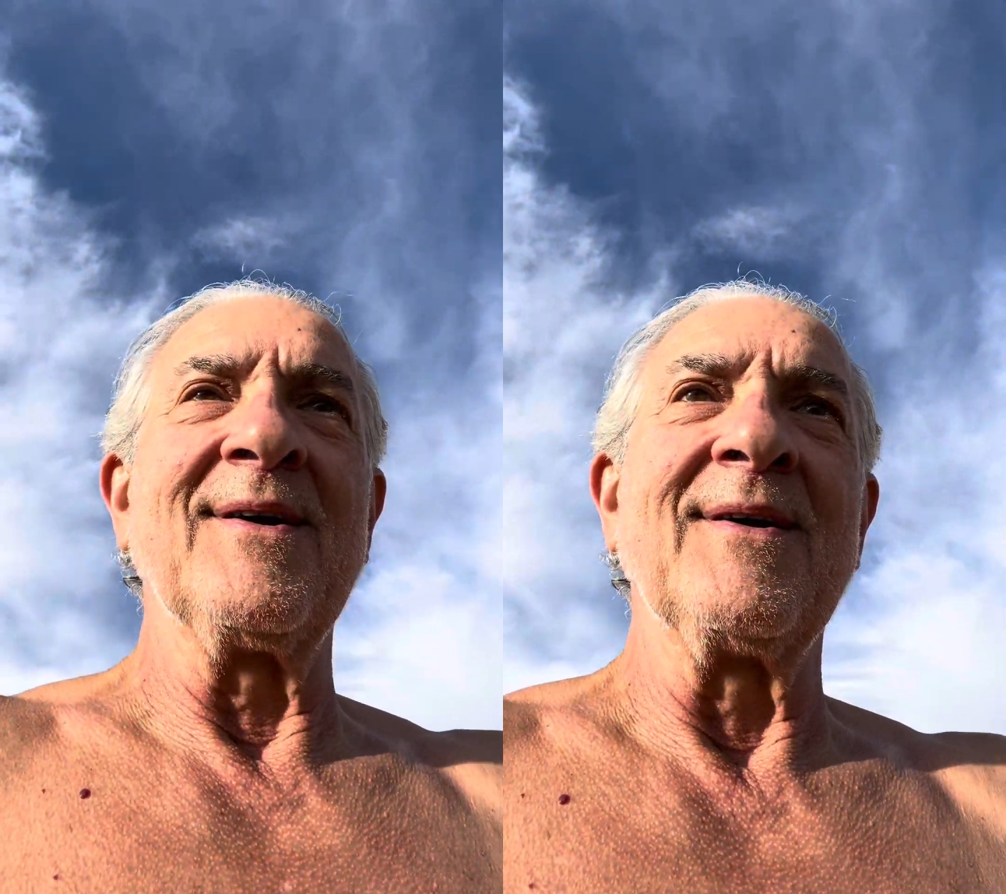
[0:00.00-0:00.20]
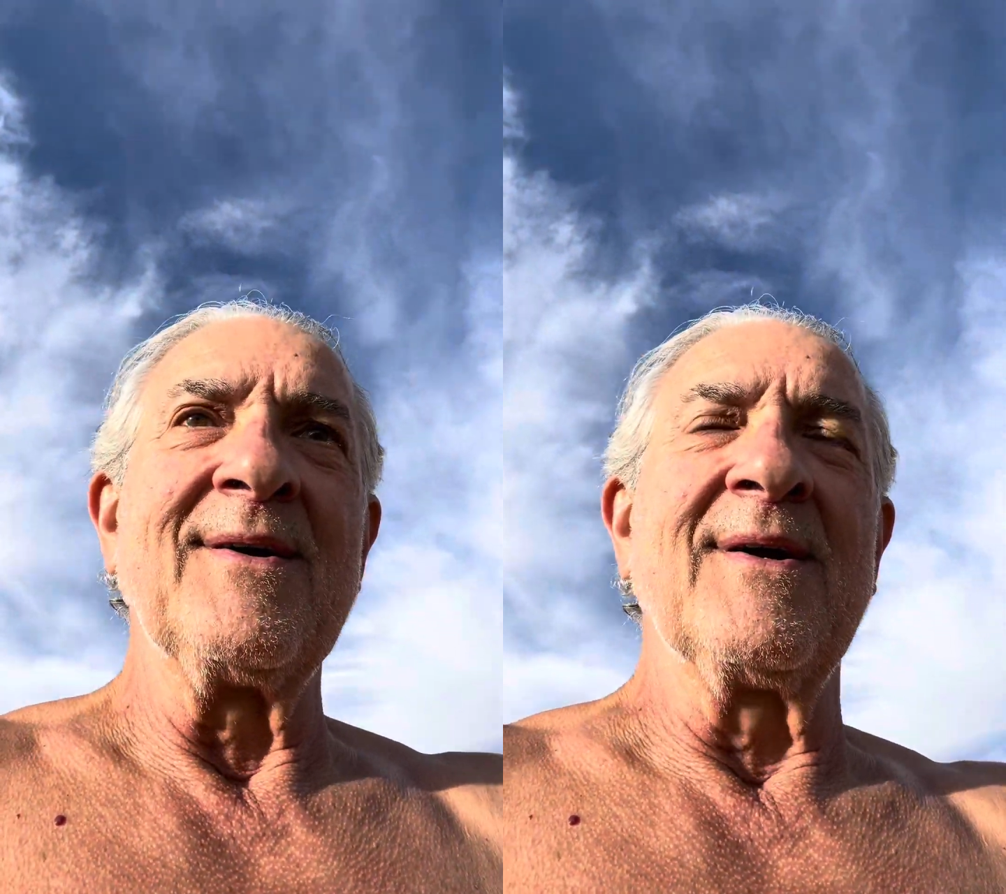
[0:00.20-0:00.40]

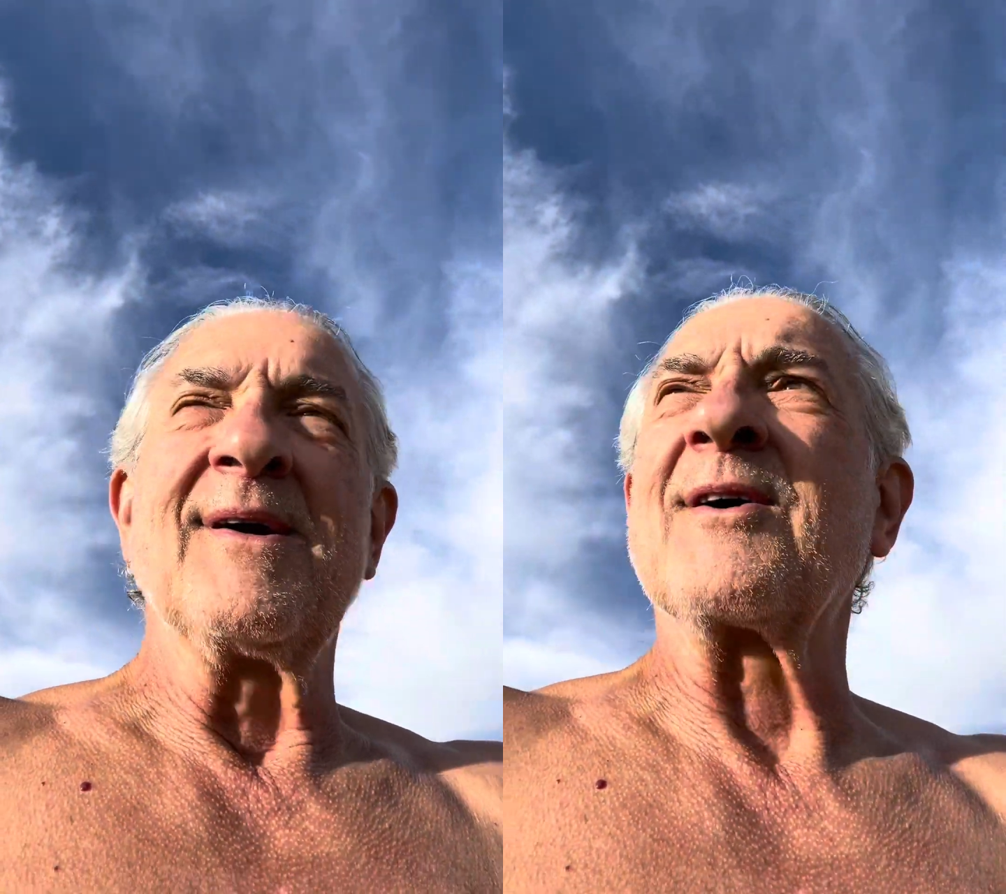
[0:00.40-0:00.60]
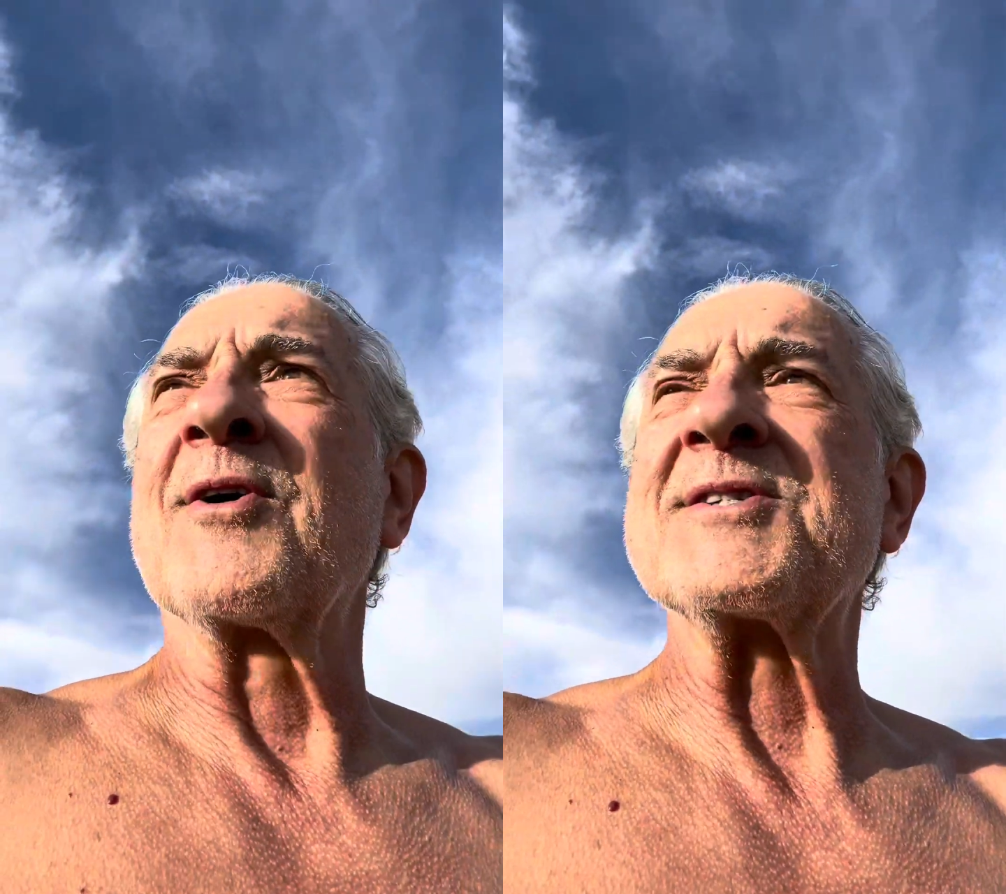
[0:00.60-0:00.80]

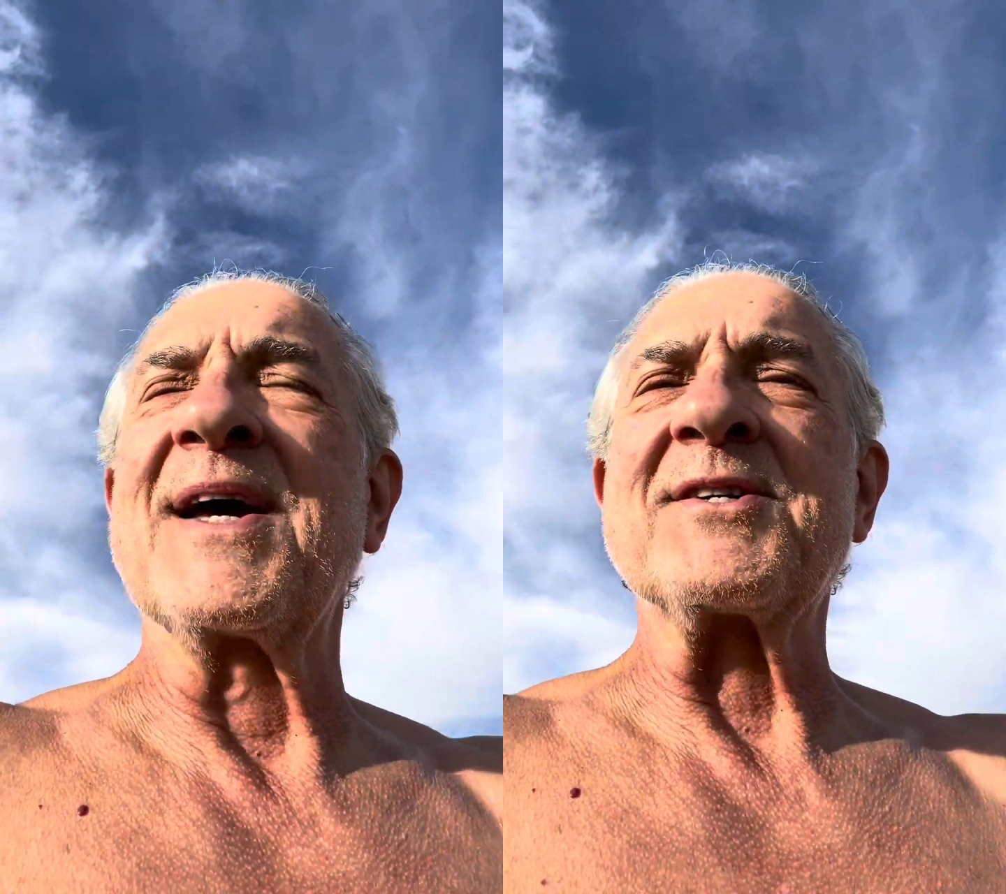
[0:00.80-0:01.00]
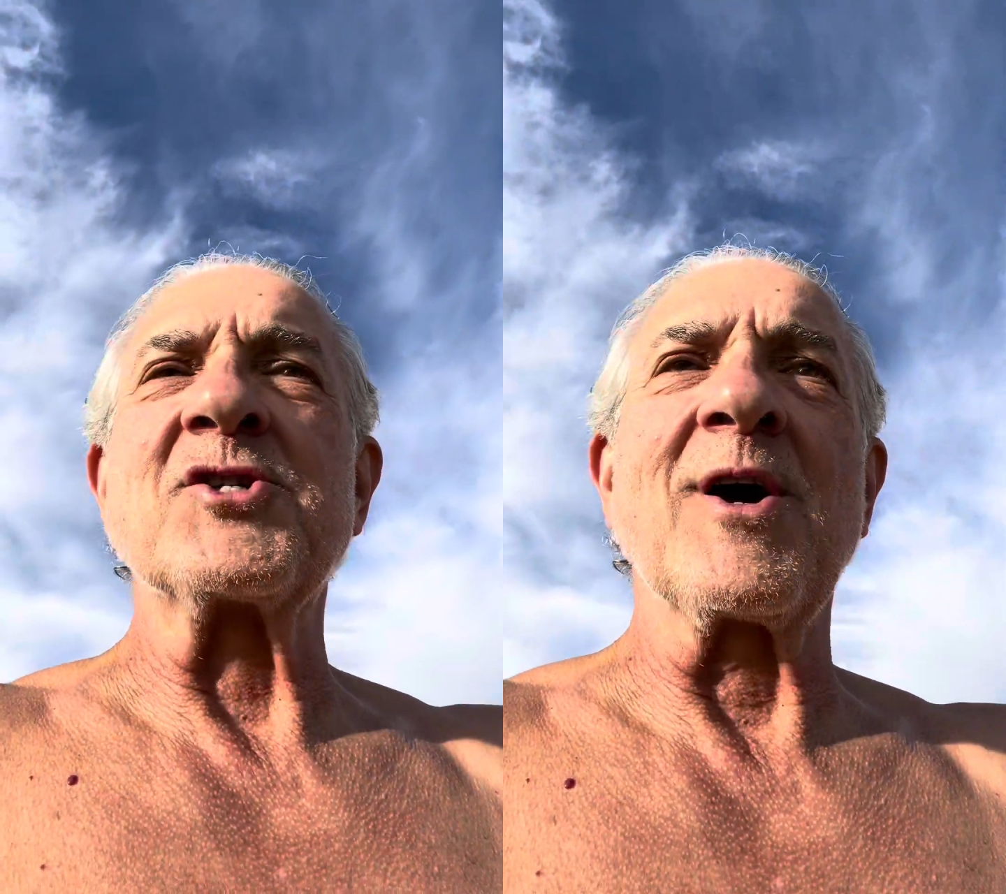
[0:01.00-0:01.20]
Of course,
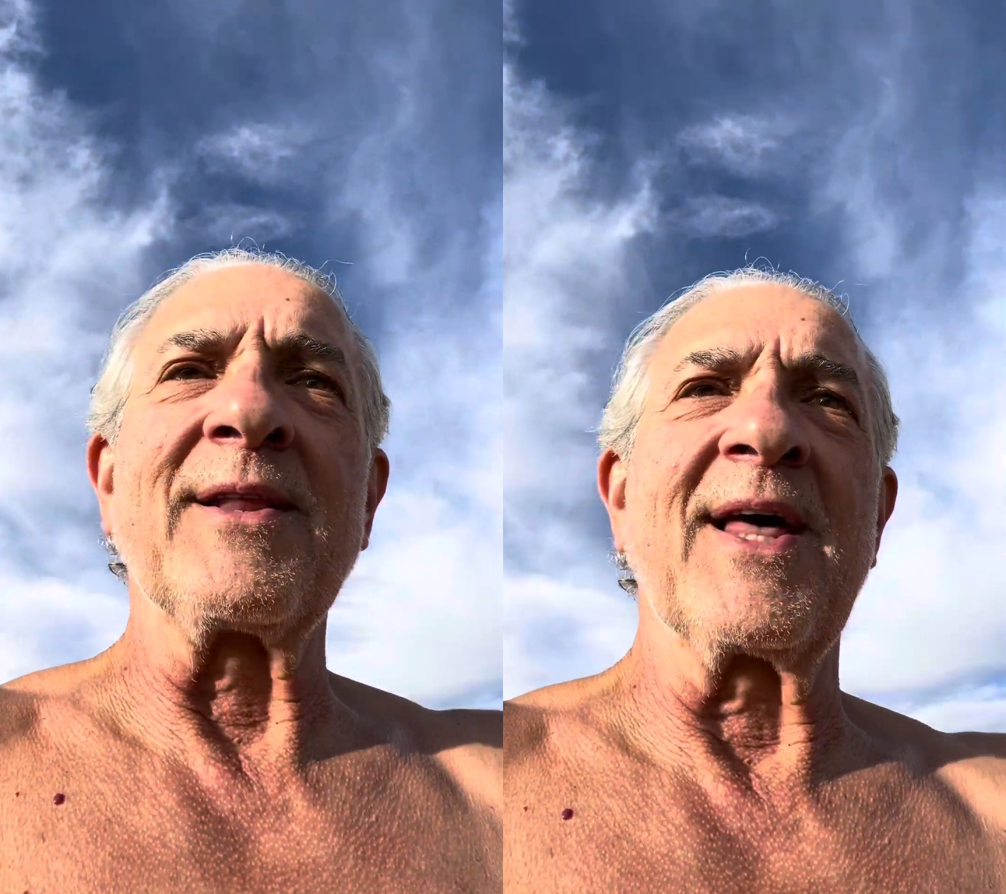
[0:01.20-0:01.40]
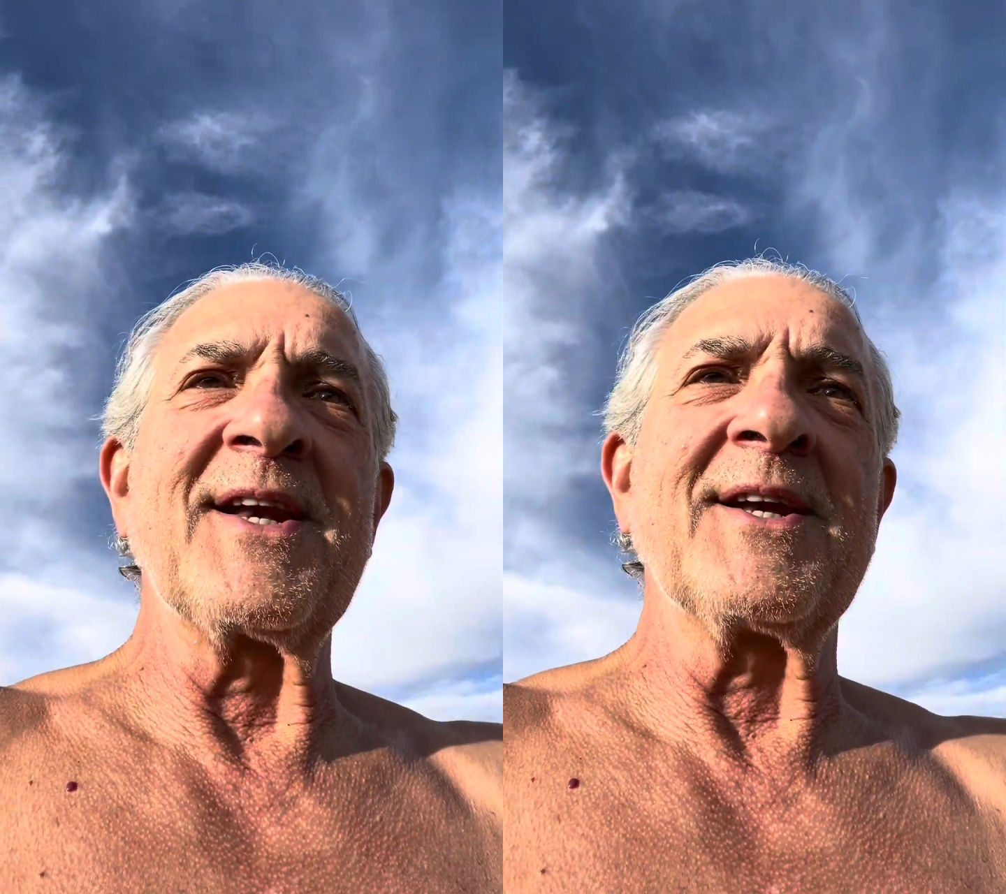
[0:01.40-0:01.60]
that's John
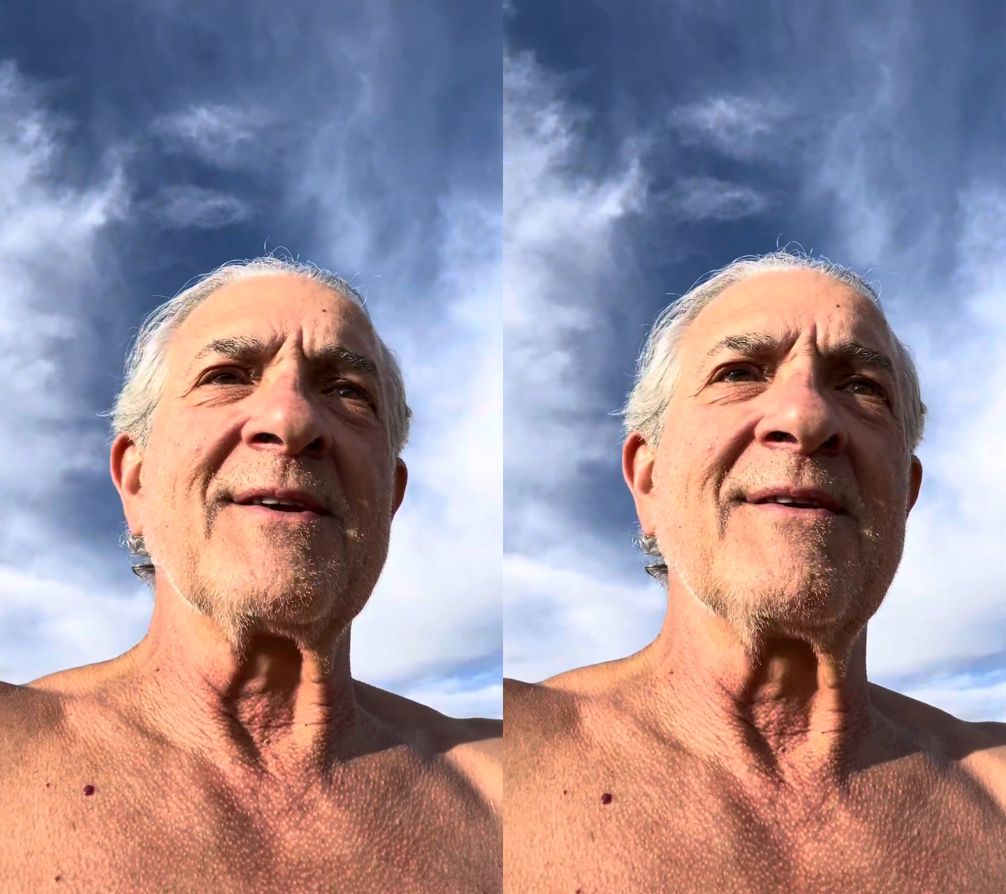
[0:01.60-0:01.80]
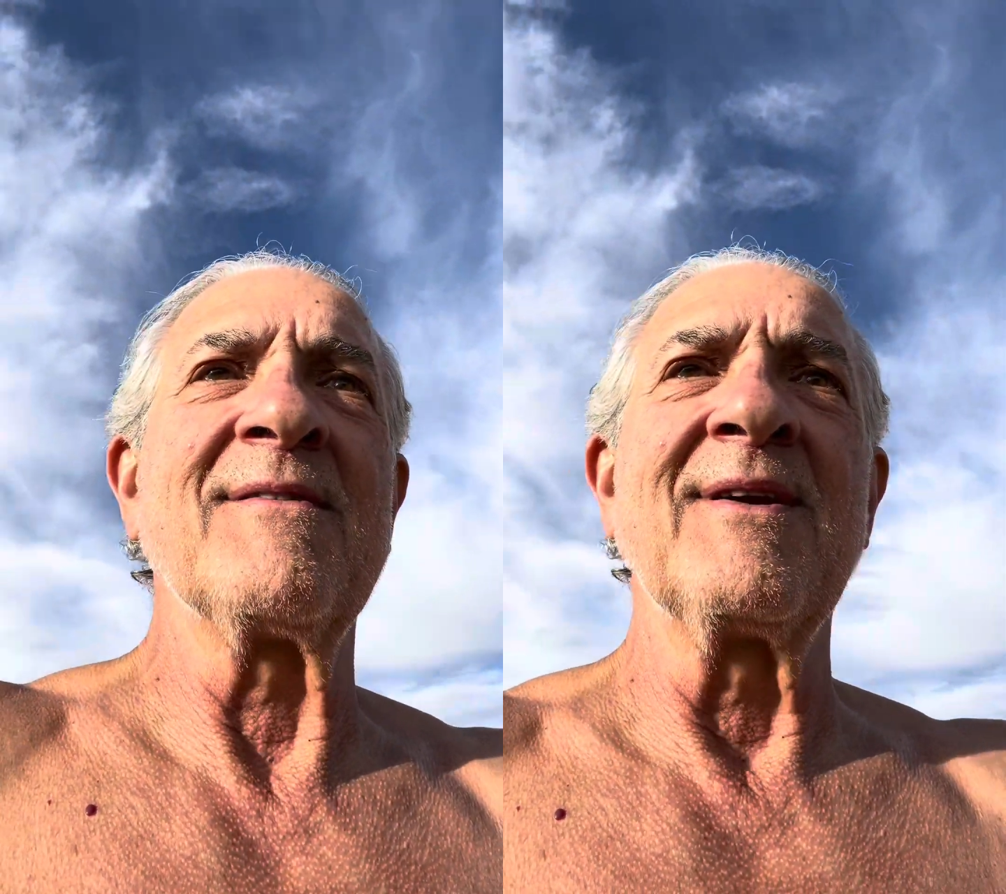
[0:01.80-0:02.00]
Lennon